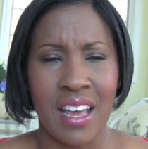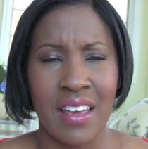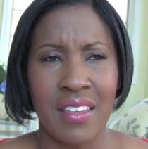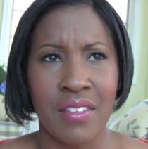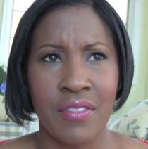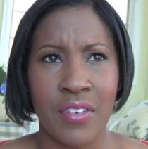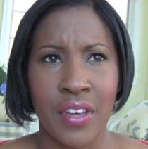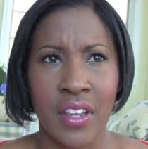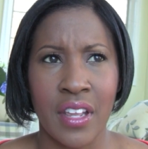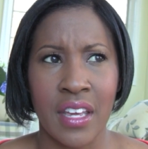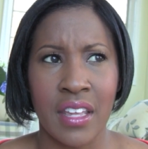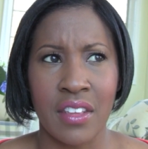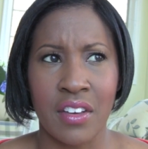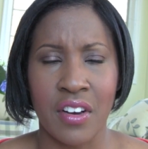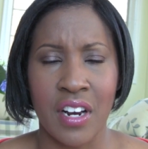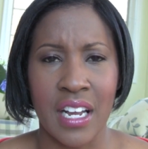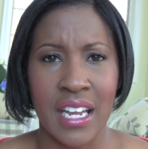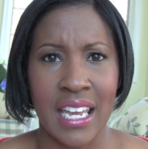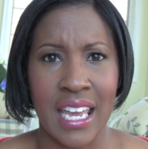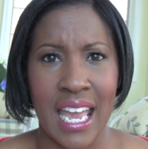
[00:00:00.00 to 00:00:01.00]
I feel like
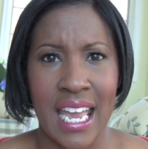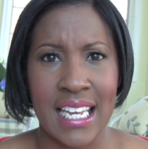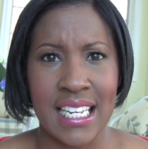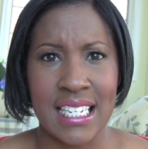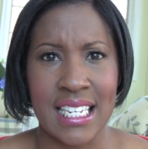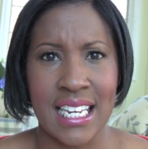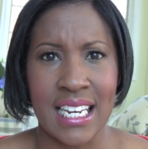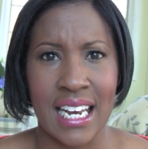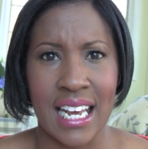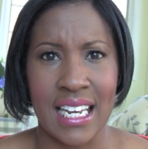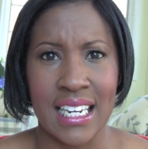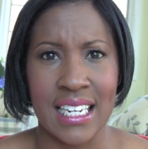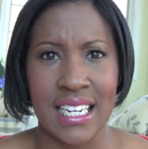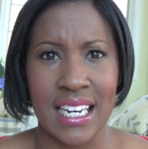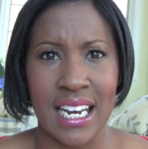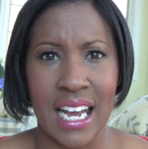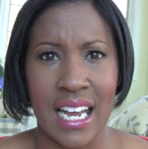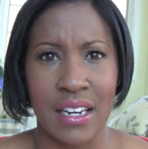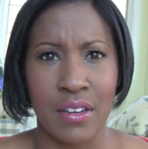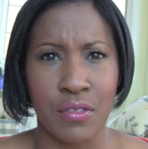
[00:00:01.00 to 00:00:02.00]
they're like eighteen
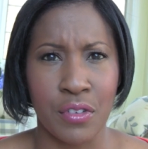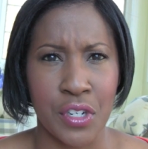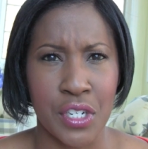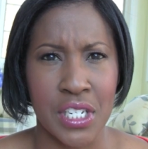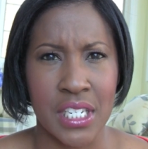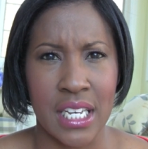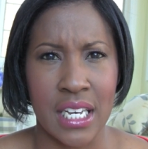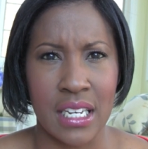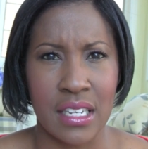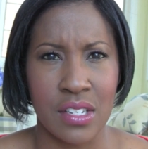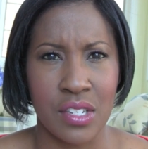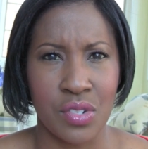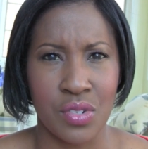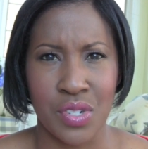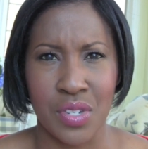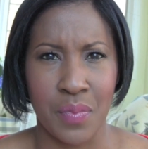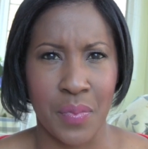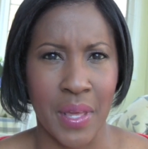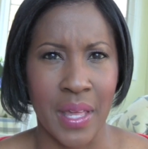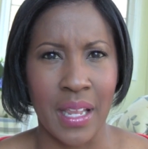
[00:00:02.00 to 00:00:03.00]
ninety-nine for six or
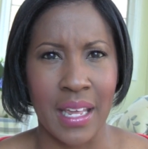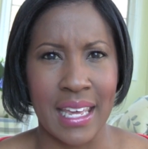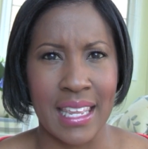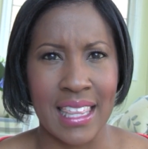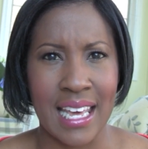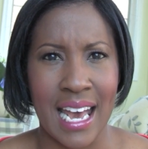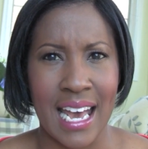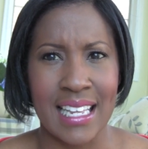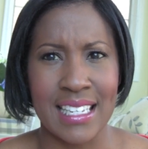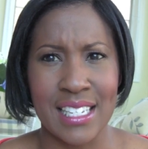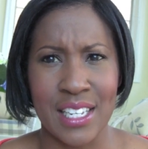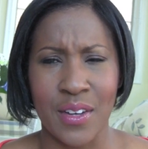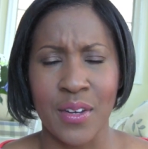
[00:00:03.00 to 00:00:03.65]
something like that.